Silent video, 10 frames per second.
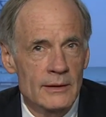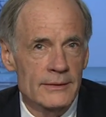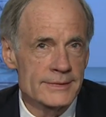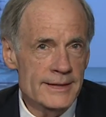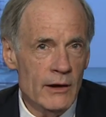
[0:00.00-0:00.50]

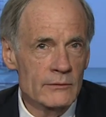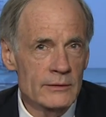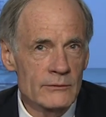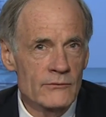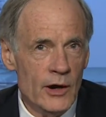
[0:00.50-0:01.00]
Sound
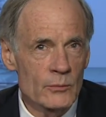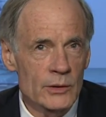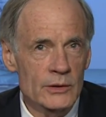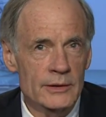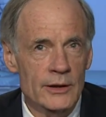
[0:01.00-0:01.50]

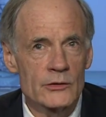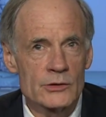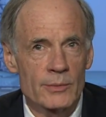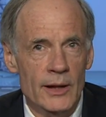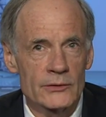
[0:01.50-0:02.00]
environmental and
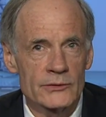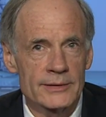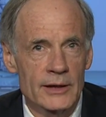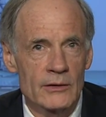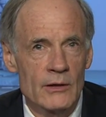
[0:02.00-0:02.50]
energy policy
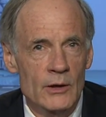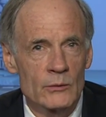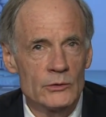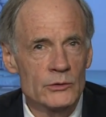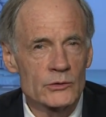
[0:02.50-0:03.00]
can
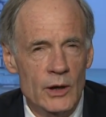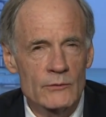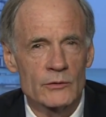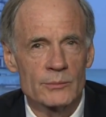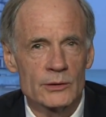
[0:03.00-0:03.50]
reduce
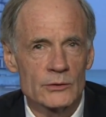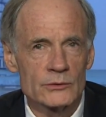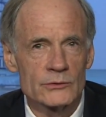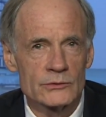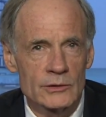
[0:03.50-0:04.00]
harmful
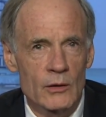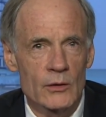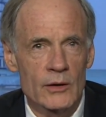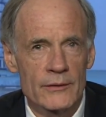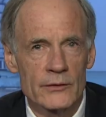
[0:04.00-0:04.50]
pollutants,
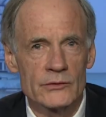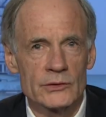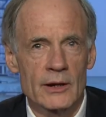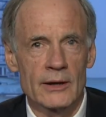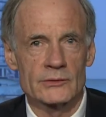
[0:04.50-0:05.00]
lower our energy
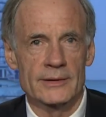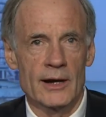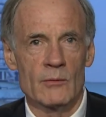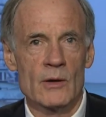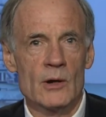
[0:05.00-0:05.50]
costs, and
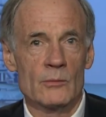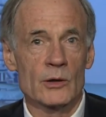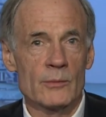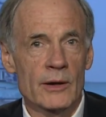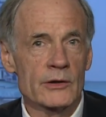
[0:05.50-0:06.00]
help
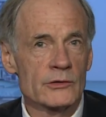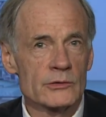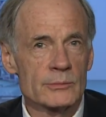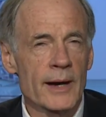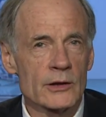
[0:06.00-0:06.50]
put
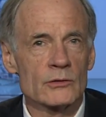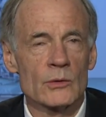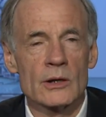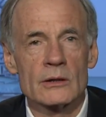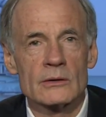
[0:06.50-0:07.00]
Americans back to
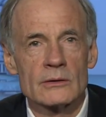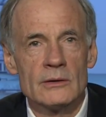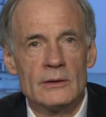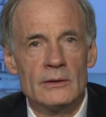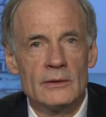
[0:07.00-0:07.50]
work.
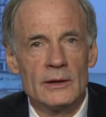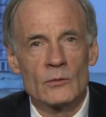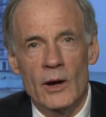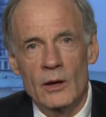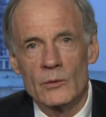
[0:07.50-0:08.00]
And
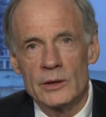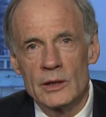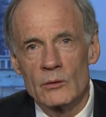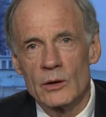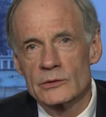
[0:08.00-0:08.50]
while we
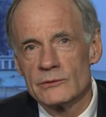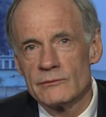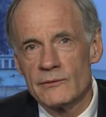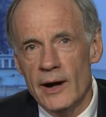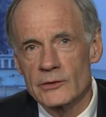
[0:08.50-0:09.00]
work to
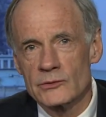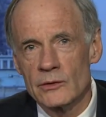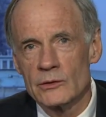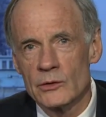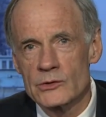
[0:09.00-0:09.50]
foster
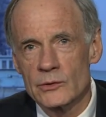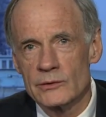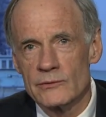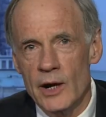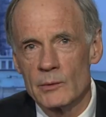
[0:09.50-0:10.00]
a nurturing
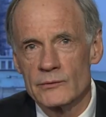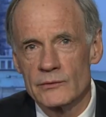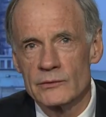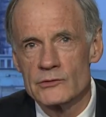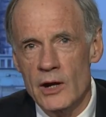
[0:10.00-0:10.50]
environment
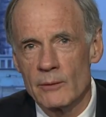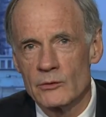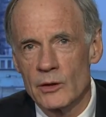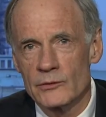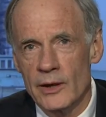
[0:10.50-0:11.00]
for job
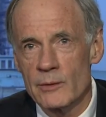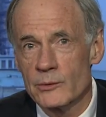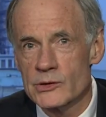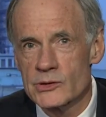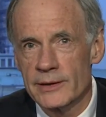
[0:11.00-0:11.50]
growth, I
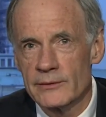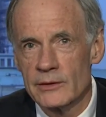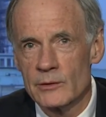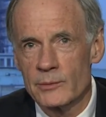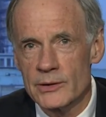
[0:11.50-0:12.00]
appreciate
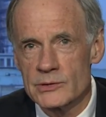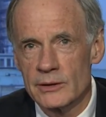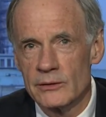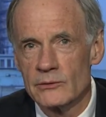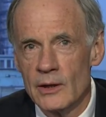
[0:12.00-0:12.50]
that the
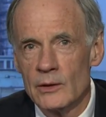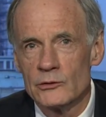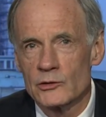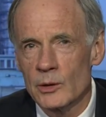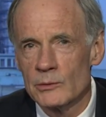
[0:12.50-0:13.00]
president is
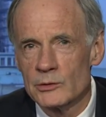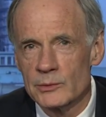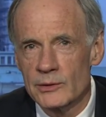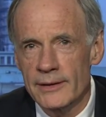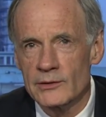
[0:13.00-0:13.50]
determined to
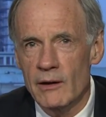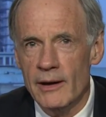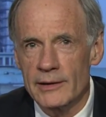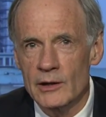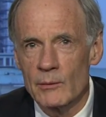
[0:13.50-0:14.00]
protect our
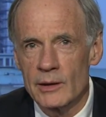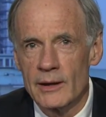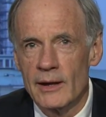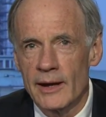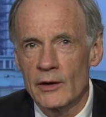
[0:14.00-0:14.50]
economic
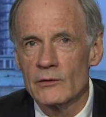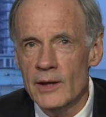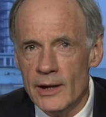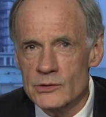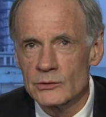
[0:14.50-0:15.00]
and our
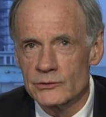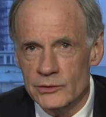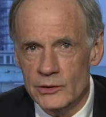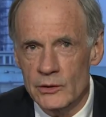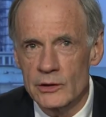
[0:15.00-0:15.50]
national
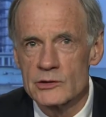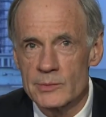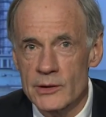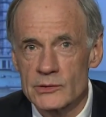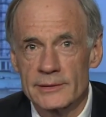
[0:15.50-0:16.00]
security,
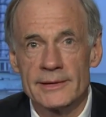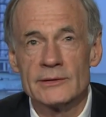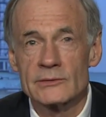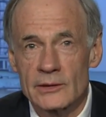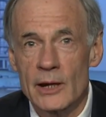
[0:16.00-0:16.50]
especially in
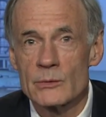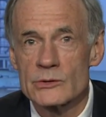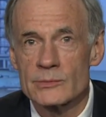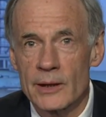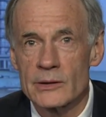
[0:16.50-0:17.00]

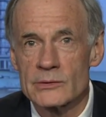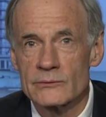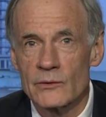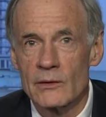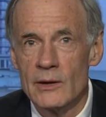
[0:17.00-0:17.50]
cyberspace.
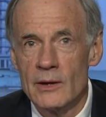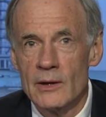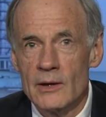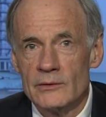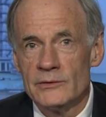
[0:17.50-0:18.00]
For
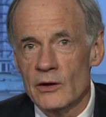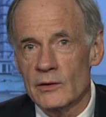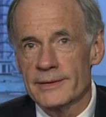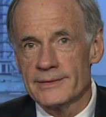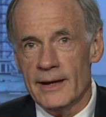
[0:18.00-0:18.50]

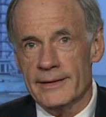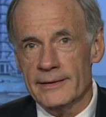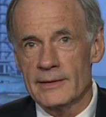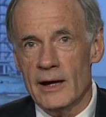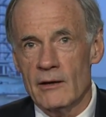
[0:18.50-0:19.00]
nearly a
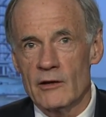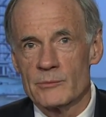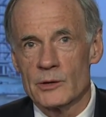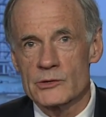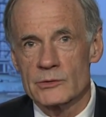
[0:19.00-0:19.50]
decade now, I've
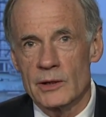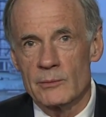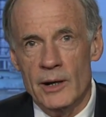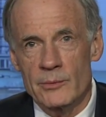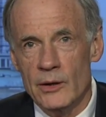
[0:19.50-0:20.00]
pushed
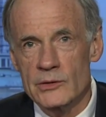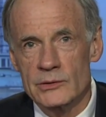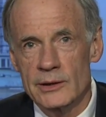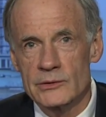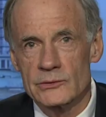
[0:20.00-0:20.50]

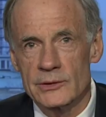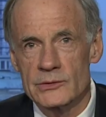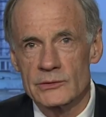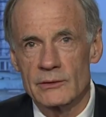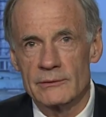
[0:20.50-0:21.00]
bipartisan
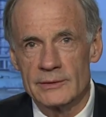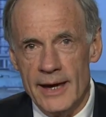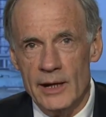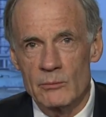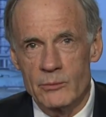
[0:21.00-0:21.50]
legislation on
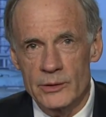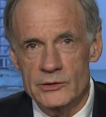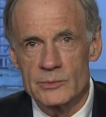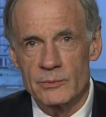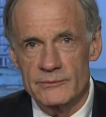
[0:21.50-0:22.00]
data
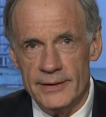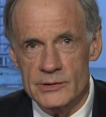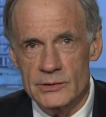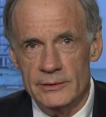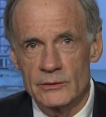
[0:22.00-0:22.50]
breach
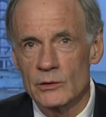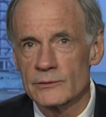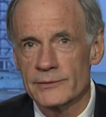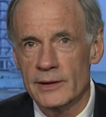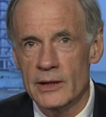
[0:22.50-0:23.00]
prevention and
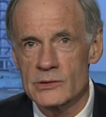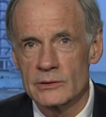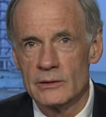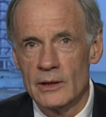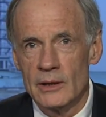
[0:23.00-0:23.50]

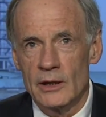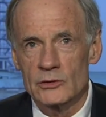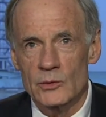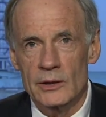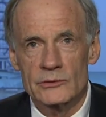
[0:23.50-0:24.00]
notification,
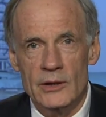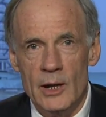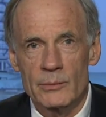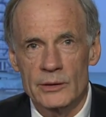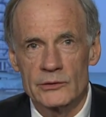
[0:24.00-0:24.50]
as well as
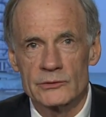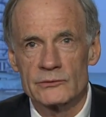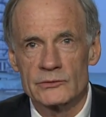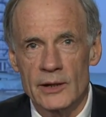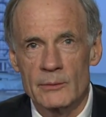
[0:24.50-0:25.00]
comprehensive
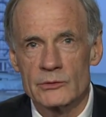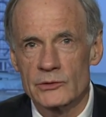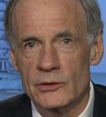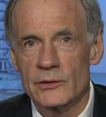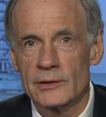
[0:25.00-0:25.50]

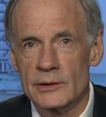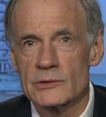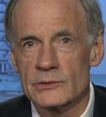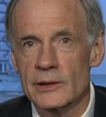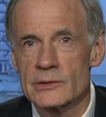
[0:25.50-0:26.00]
cybersecurity
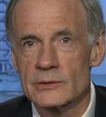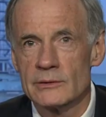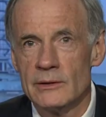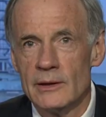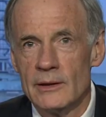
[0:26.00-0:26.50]
legislation.
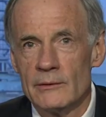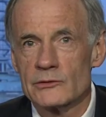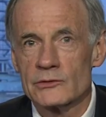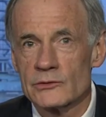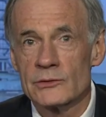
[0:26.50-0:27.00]

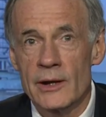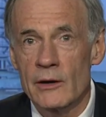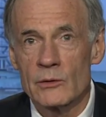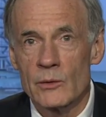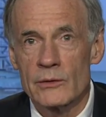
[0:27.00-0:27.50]
This is an
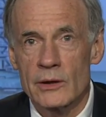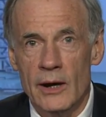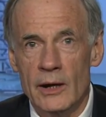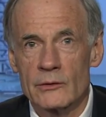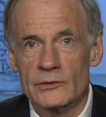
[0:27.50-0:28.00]
area where the
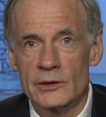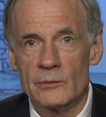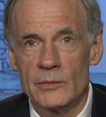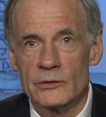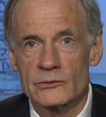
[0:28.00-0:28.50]
Congress and the
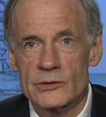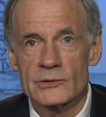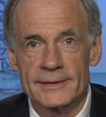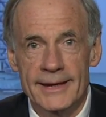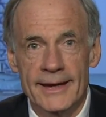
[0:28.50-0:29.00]

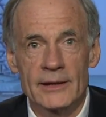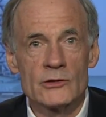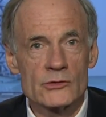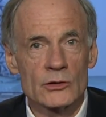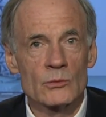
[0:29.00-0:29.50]
administration can and
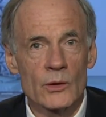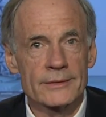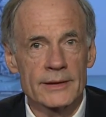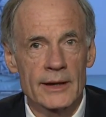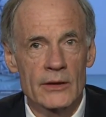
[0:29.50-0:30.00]
should
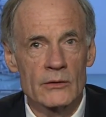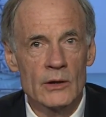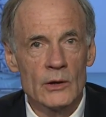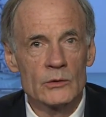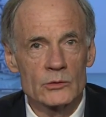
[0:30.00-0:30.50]
work together
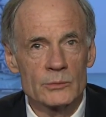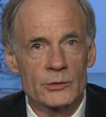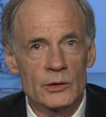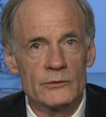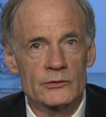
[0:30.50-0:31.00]
to
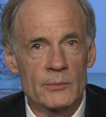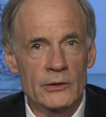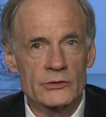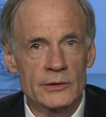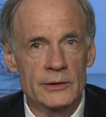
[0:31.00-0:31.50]
approve as
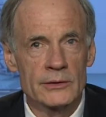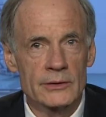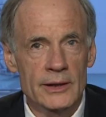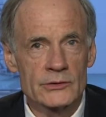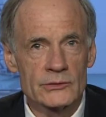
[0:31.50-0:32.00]
much needed
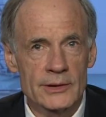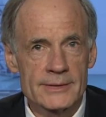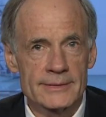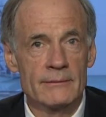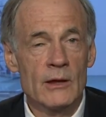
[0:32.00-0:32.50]

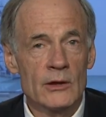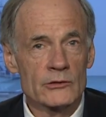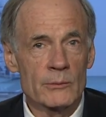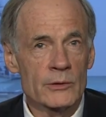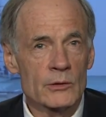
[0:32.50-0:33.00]
legislation,
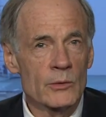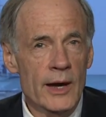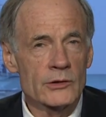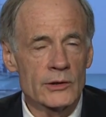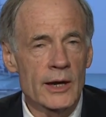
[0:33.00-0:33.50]
something that we
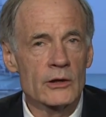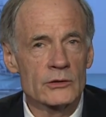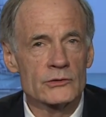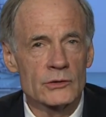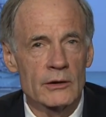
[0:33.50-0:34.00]
actually got a
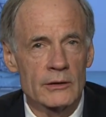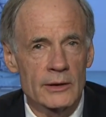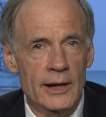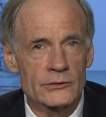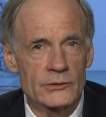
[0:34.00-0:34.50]
good start on
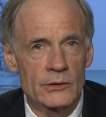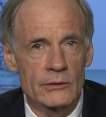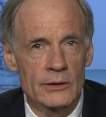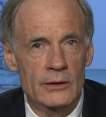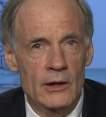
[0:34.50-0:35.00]
last year
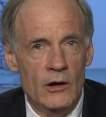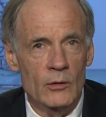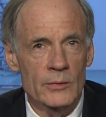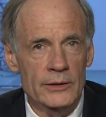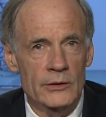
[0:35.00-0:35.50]
in the
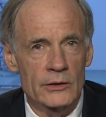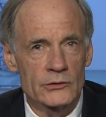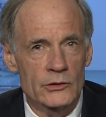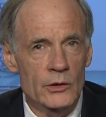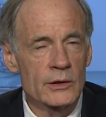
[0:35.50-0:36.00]
Homeland
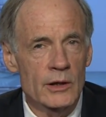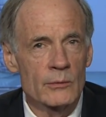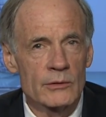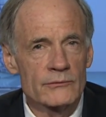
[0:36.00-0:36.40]
Security and Governmental